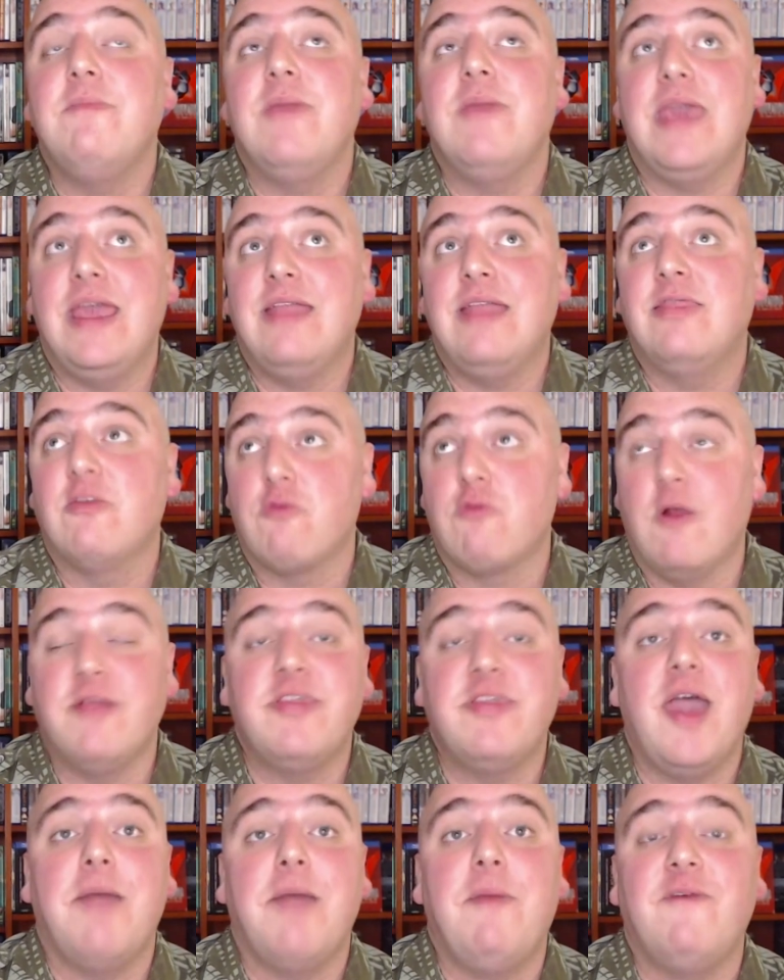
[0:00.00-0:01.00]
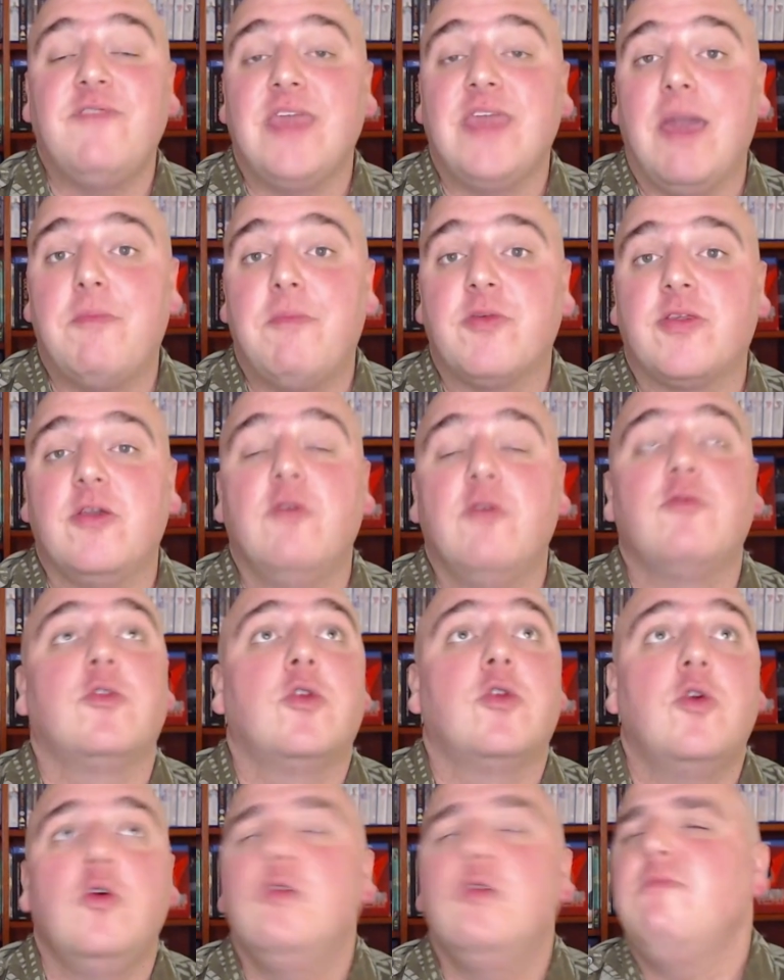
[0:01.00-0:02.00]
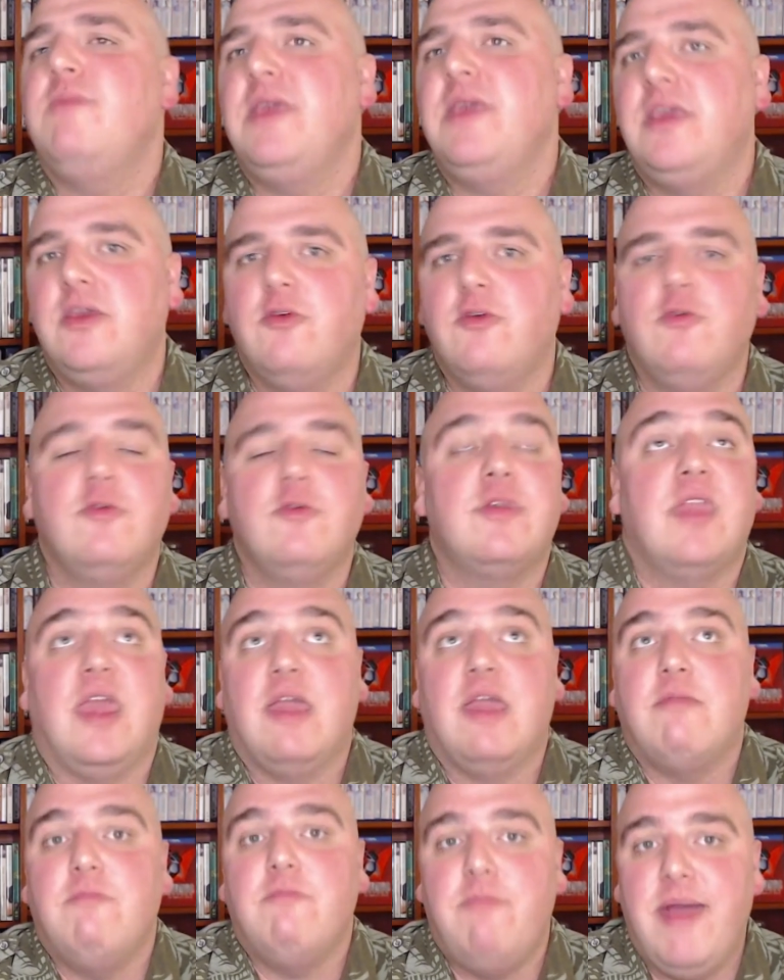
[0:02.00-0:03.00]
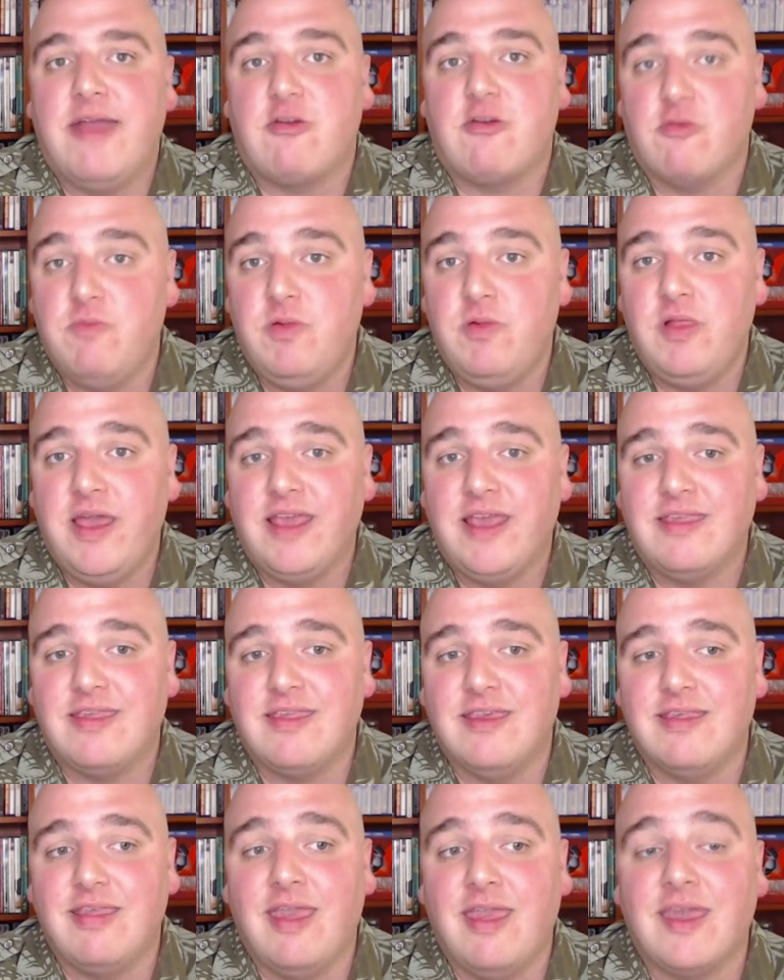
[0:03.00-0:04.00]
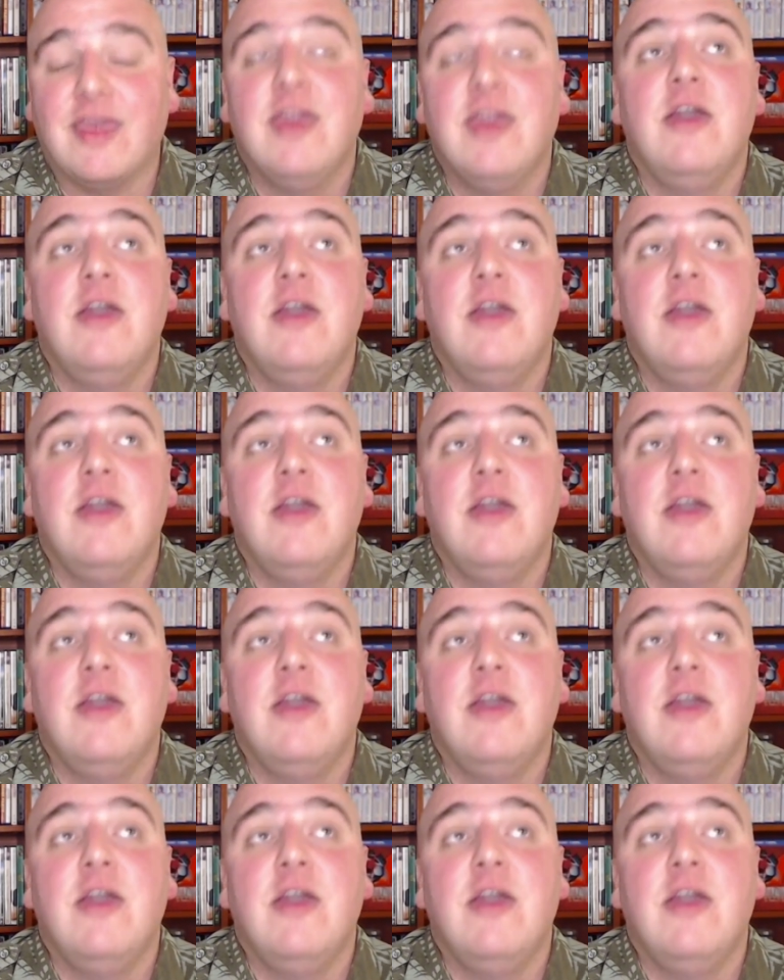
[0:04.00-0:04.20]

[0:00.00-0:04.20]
runtime of the episode could be used in better places, like